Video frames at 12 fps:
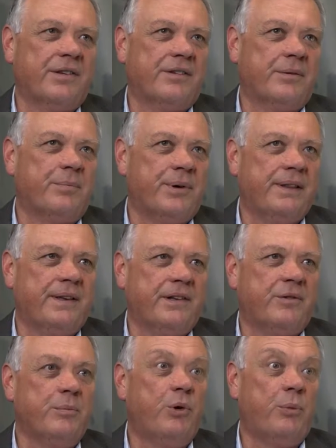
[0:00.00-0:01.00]
is a breed
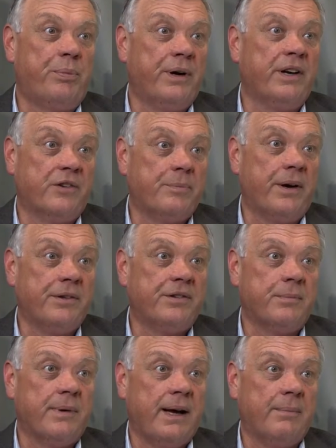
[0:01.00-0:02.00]
that's more predisposed
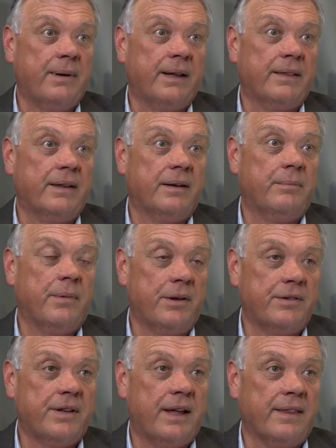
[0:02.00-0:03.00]
to marbling than
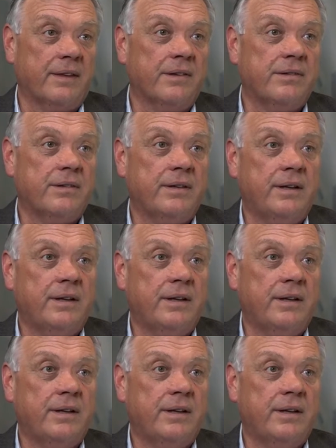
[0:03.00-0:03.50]
most others.